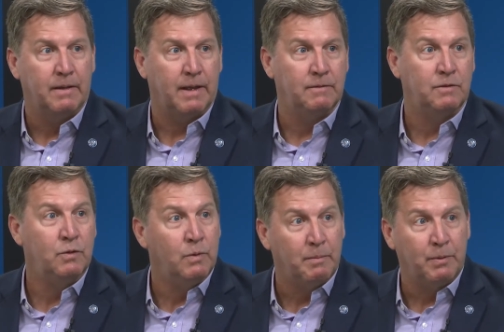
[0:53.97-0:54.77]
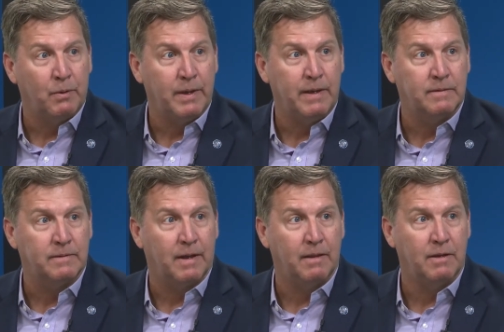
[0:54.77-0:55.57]
as new
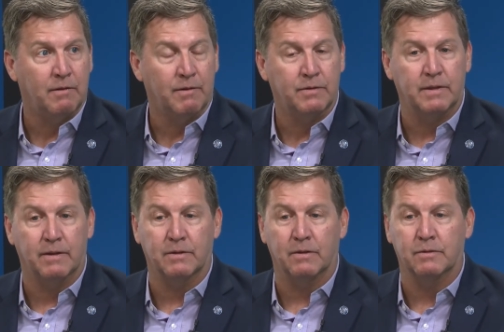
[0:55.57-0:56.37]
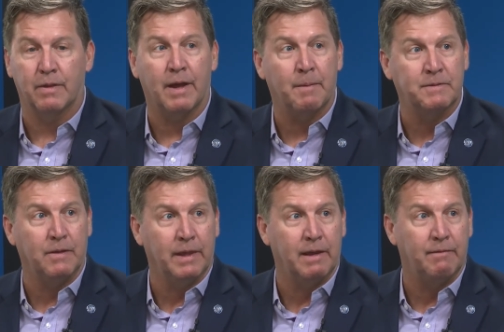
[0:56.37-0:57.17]
employees out of the university. There's also the
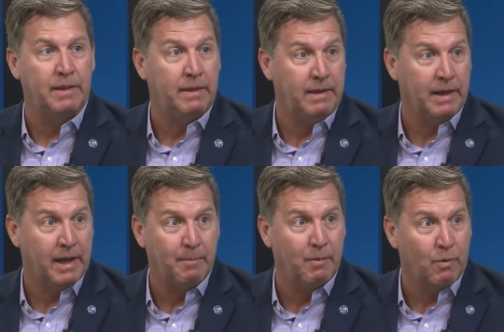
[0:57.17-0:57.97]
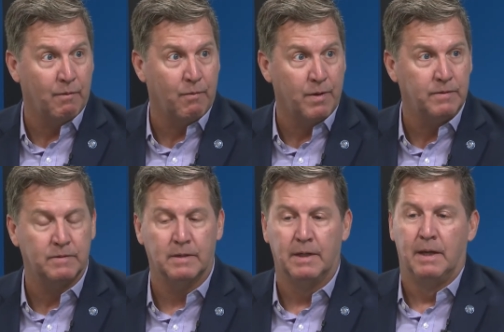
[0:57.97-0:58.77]
upskilling of the incumbent
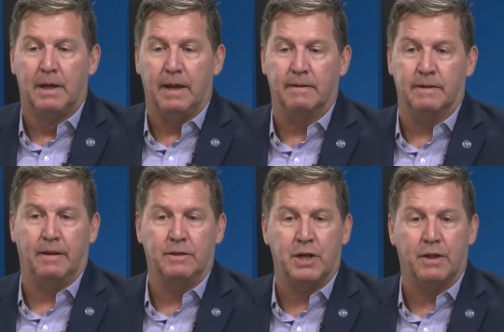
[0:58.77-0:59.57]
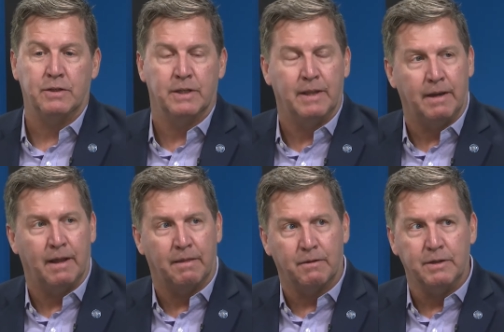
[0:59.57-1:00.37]
workforce is another challenge. And then
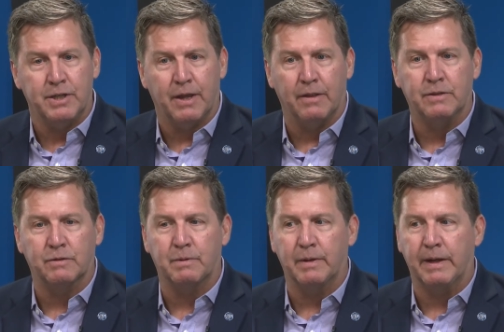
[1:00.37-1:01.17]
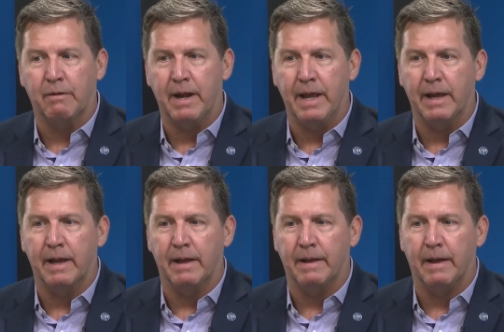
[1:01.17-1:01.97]
a third challenge is really
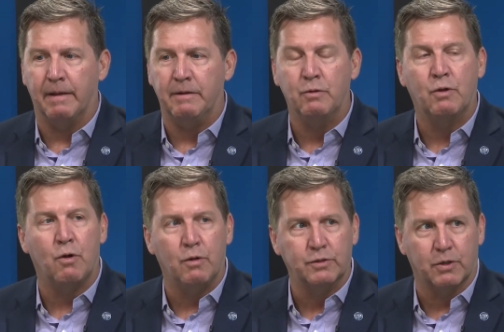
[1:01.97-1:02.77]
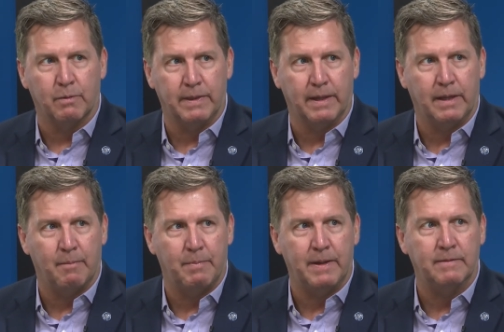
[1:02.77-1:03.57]
creating a new culture within
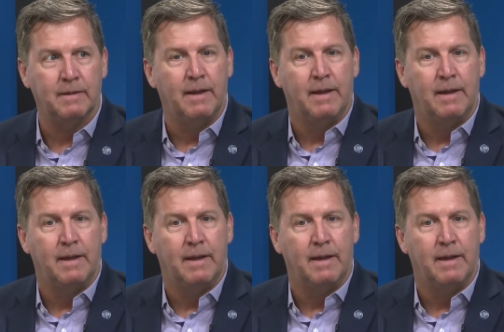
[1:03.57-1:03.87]
companies